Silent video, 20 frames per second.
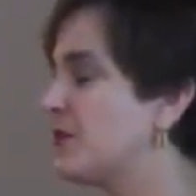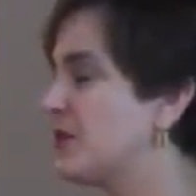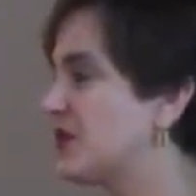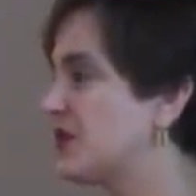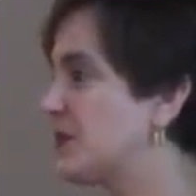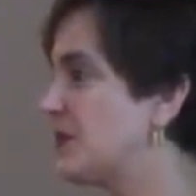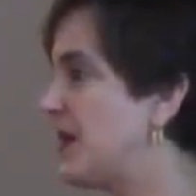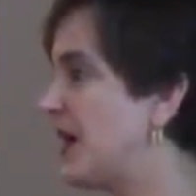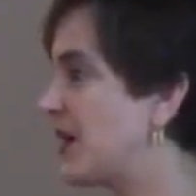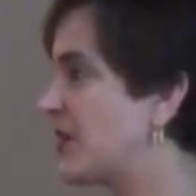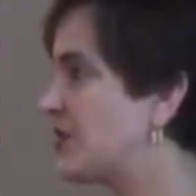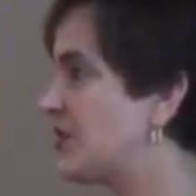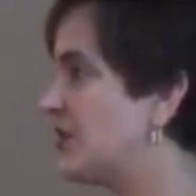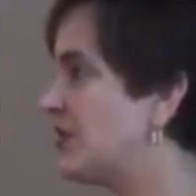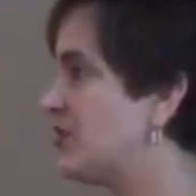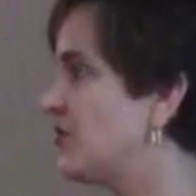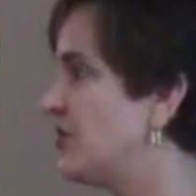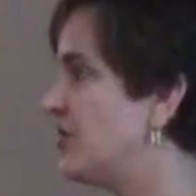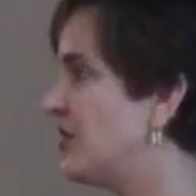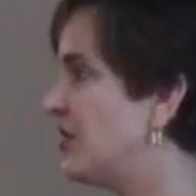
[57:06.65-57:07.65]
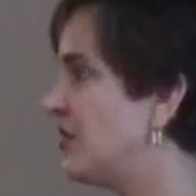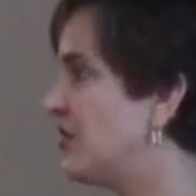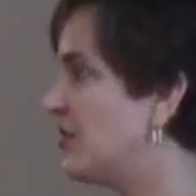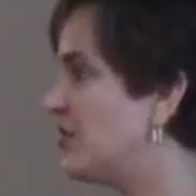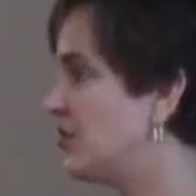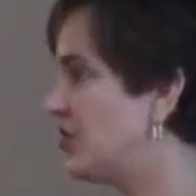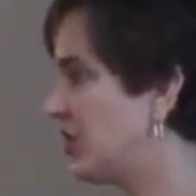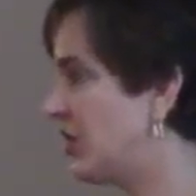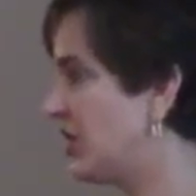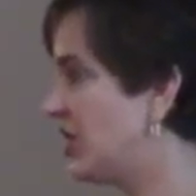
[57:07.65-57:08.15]
prospection
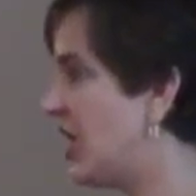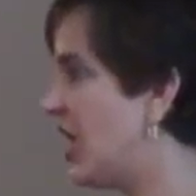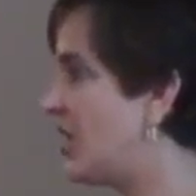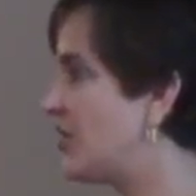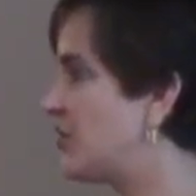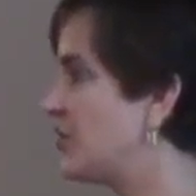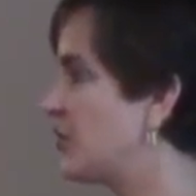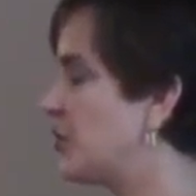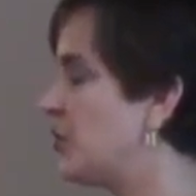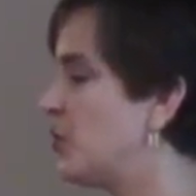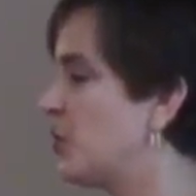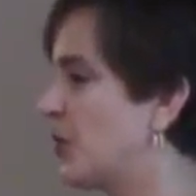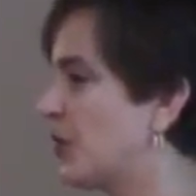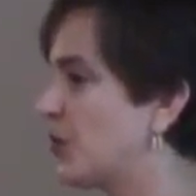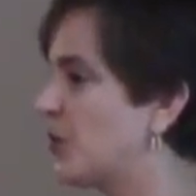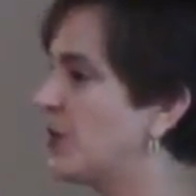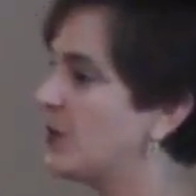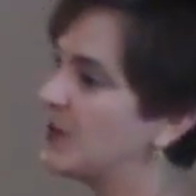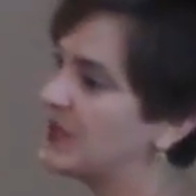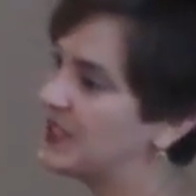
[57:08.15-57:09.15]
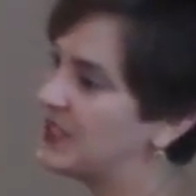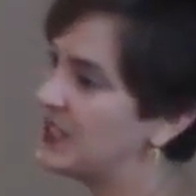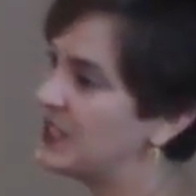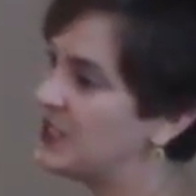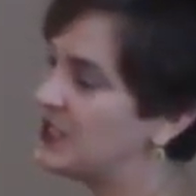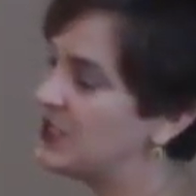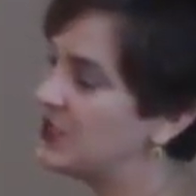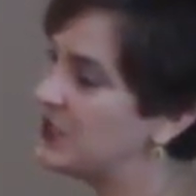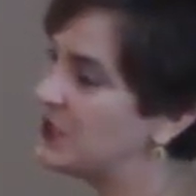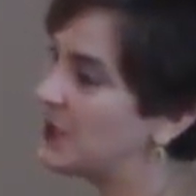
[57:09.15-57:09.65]
ge- geological work we would need
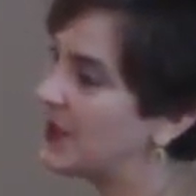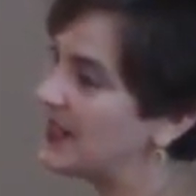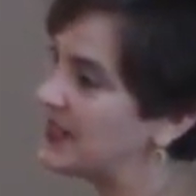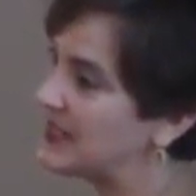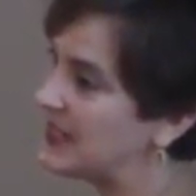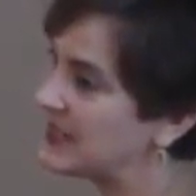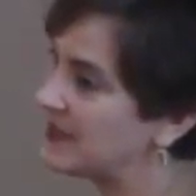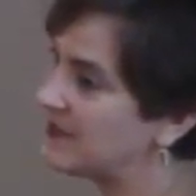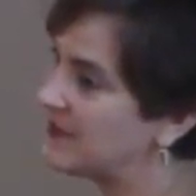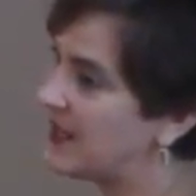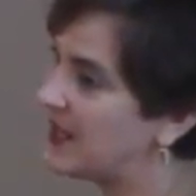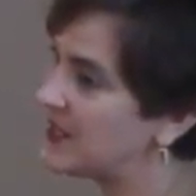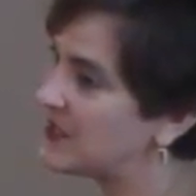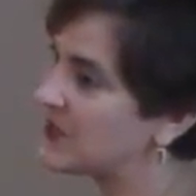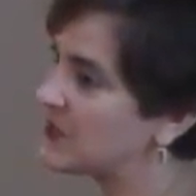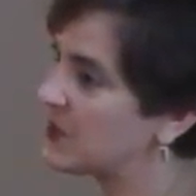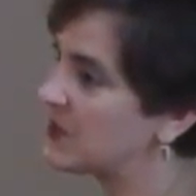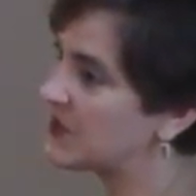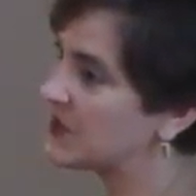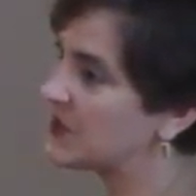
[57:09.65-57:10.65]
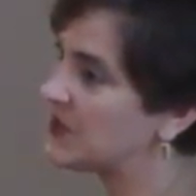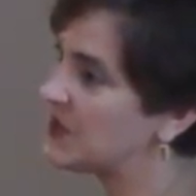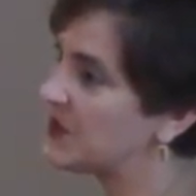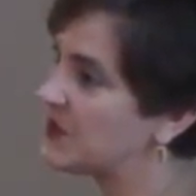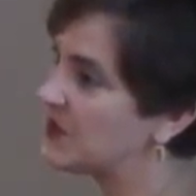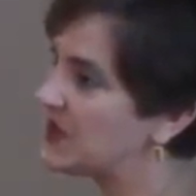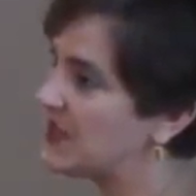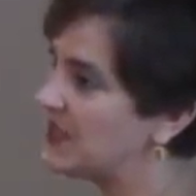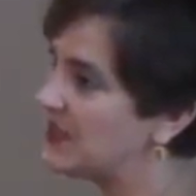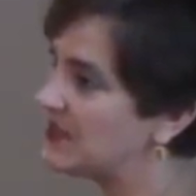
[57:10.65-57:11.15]
to do to identify
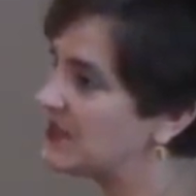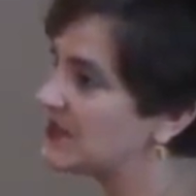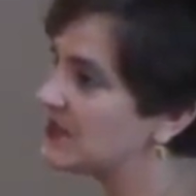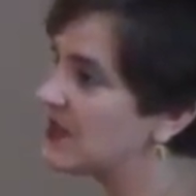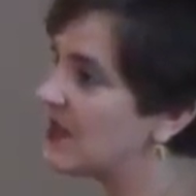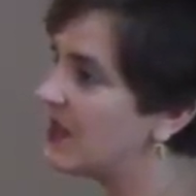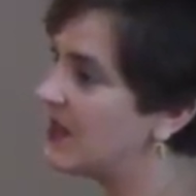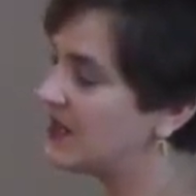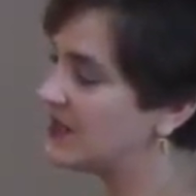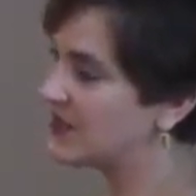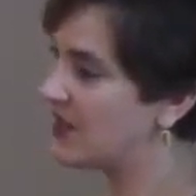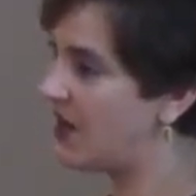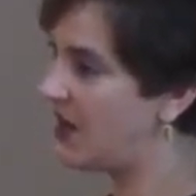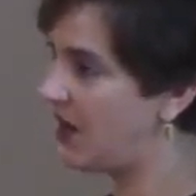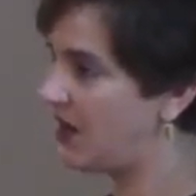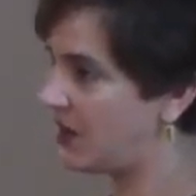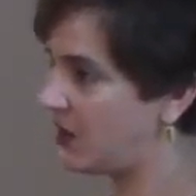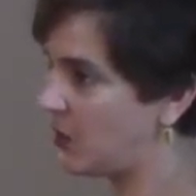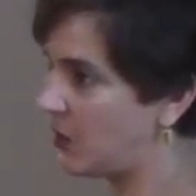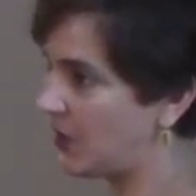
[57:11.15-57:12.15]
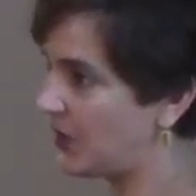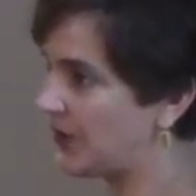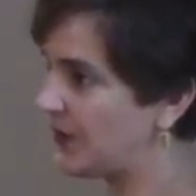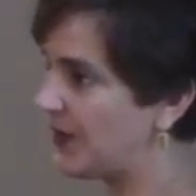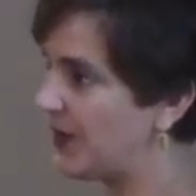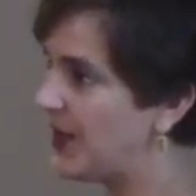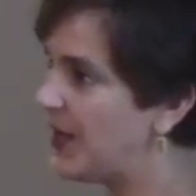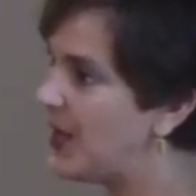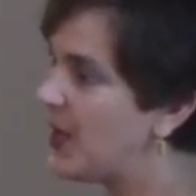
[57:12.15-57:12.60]
sources is is awkward.